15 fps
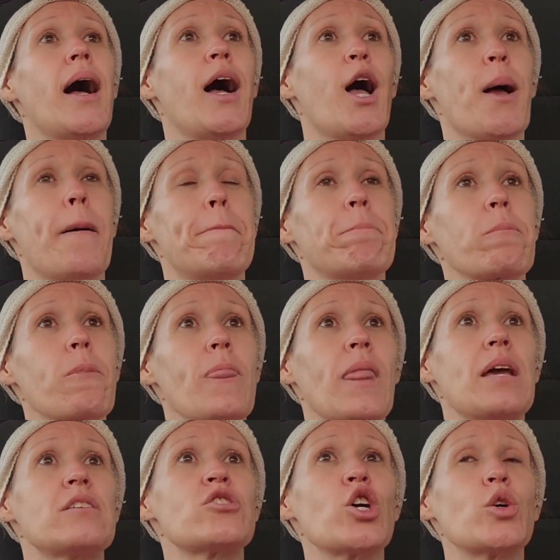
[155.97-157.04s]
Um,
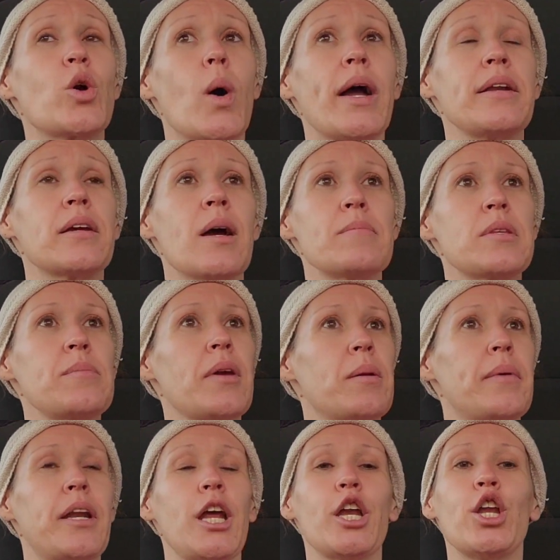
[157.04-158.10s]
so go ahead and come see me
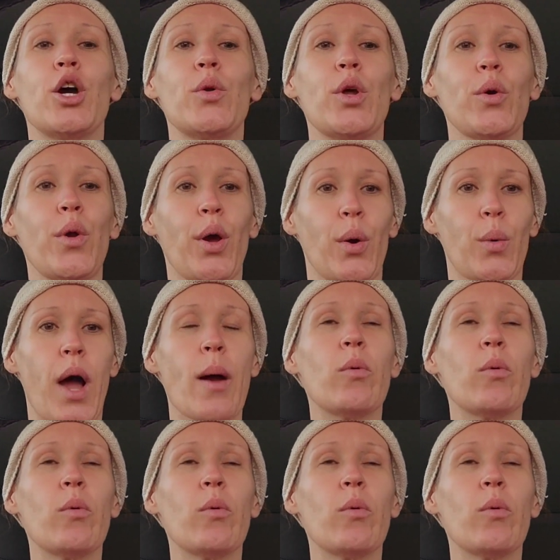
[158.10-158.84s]
on Monday. No, no, no.